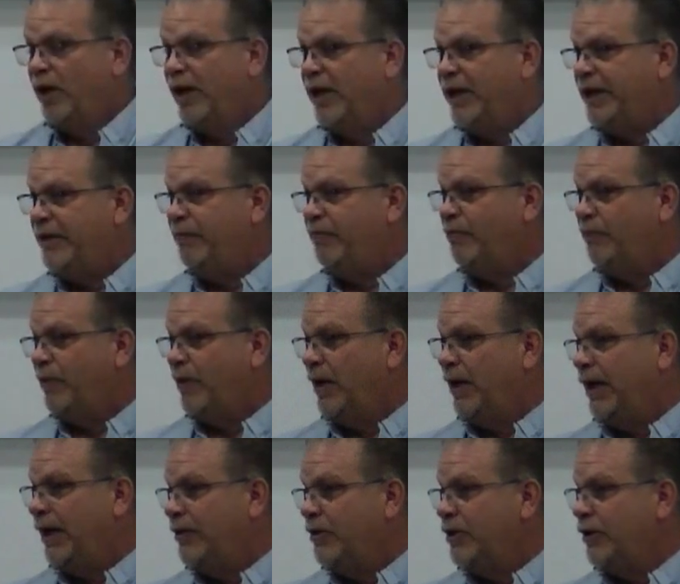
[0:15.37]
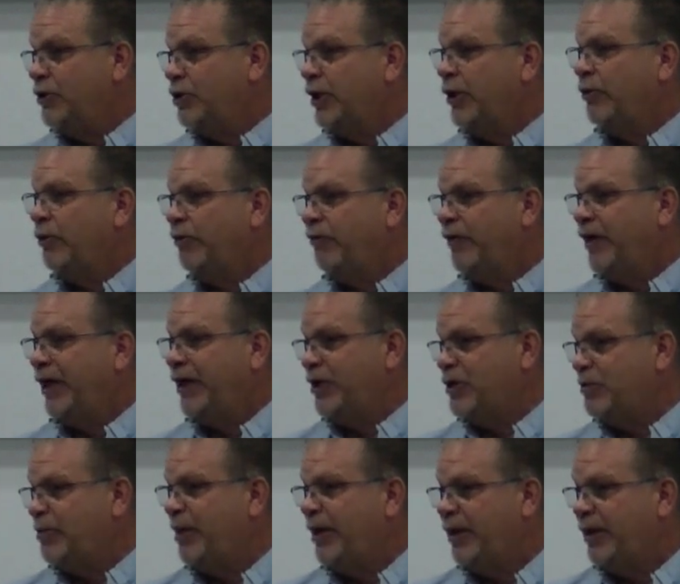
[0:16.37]
Really, the general fund
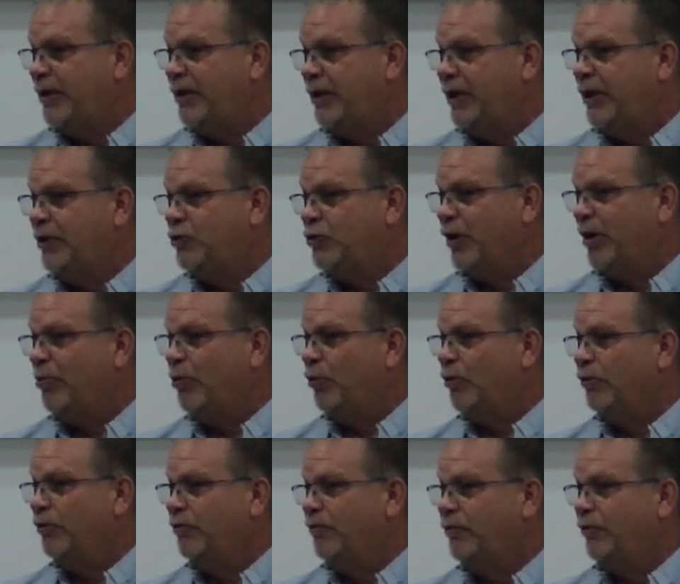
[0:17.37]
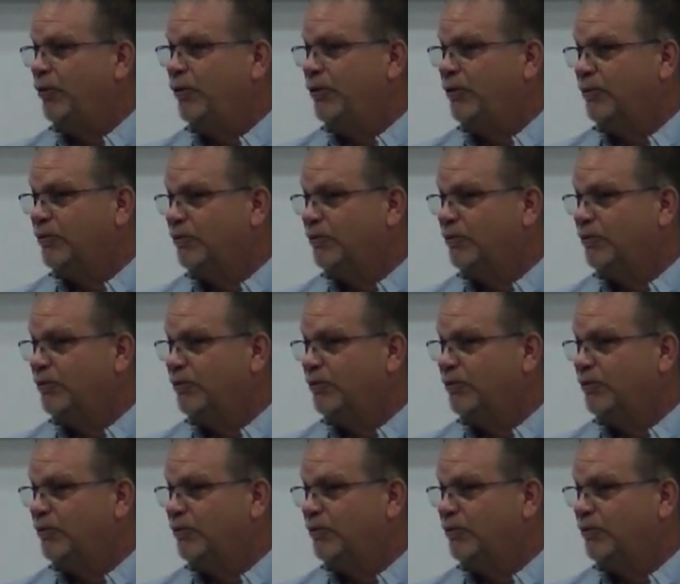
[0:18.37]
has been in trouble for,